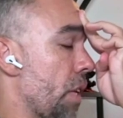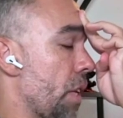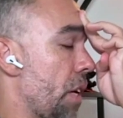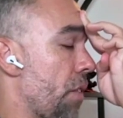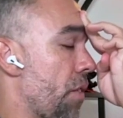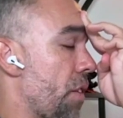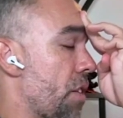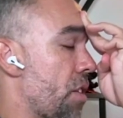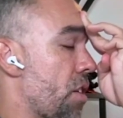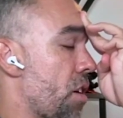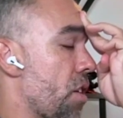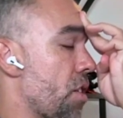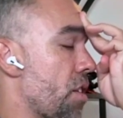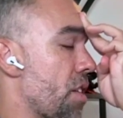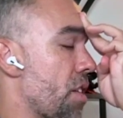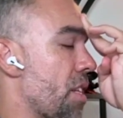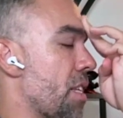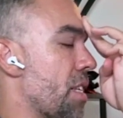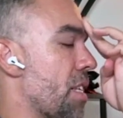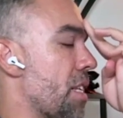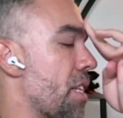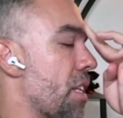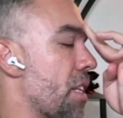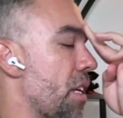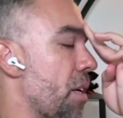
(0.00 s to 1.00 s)
If it starts to
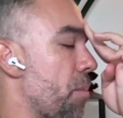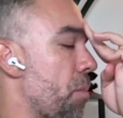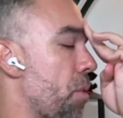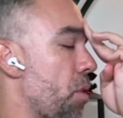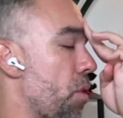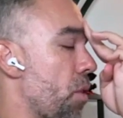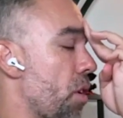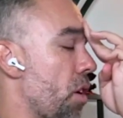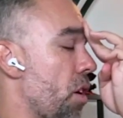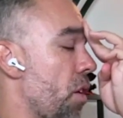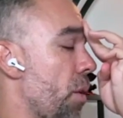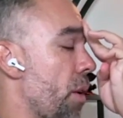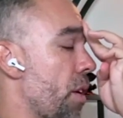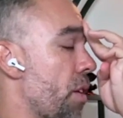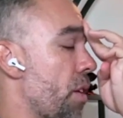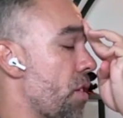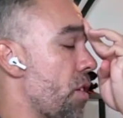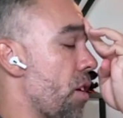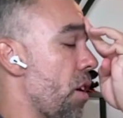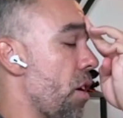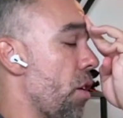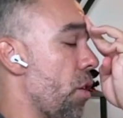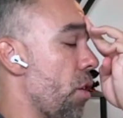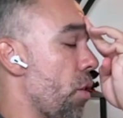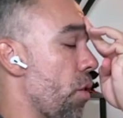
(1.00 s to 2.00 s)
slip, you can always
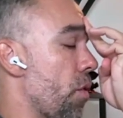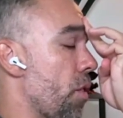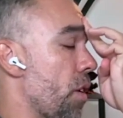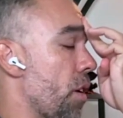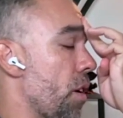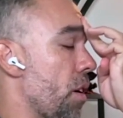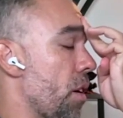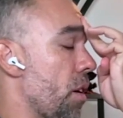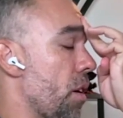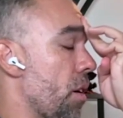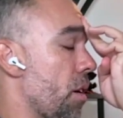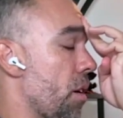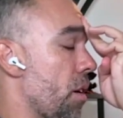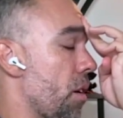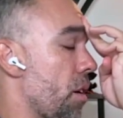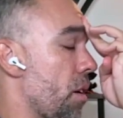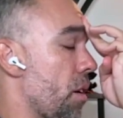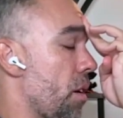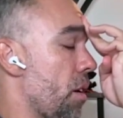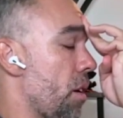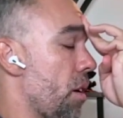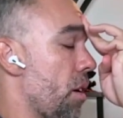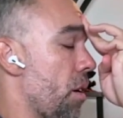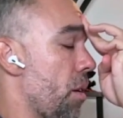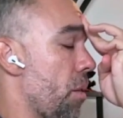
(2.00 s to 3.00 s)
start over.
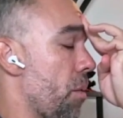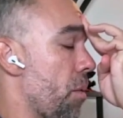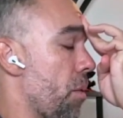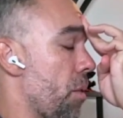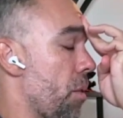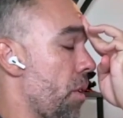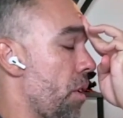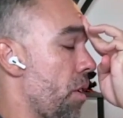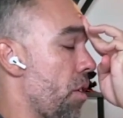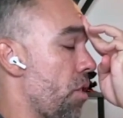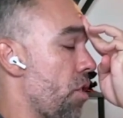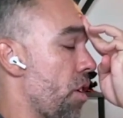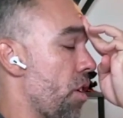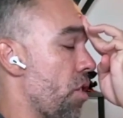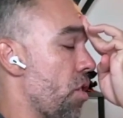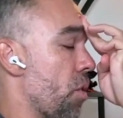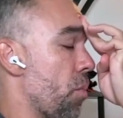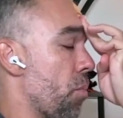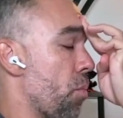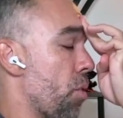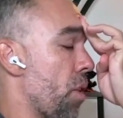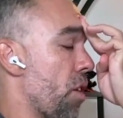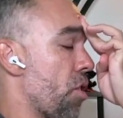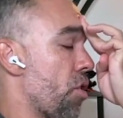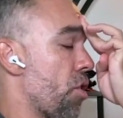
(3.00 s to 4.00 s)
Gentle
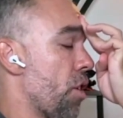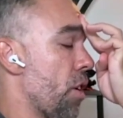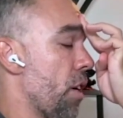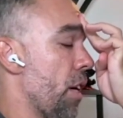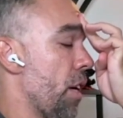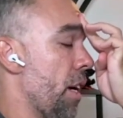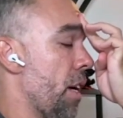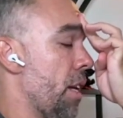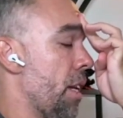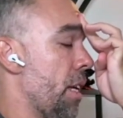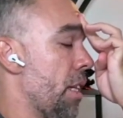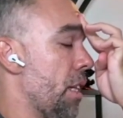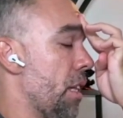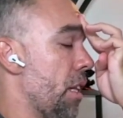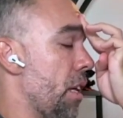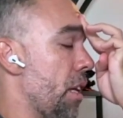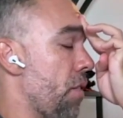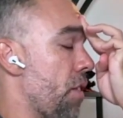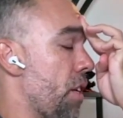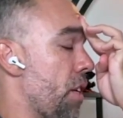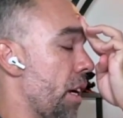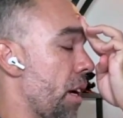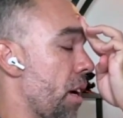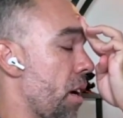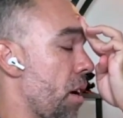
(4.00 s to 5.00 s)
pressure in and
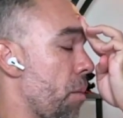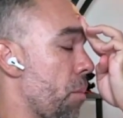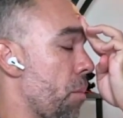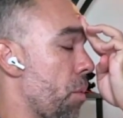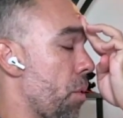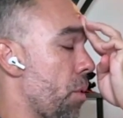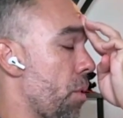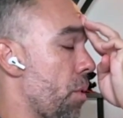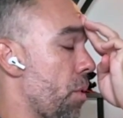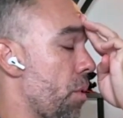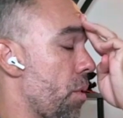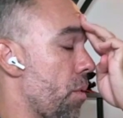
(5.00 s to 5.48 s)
lifting up.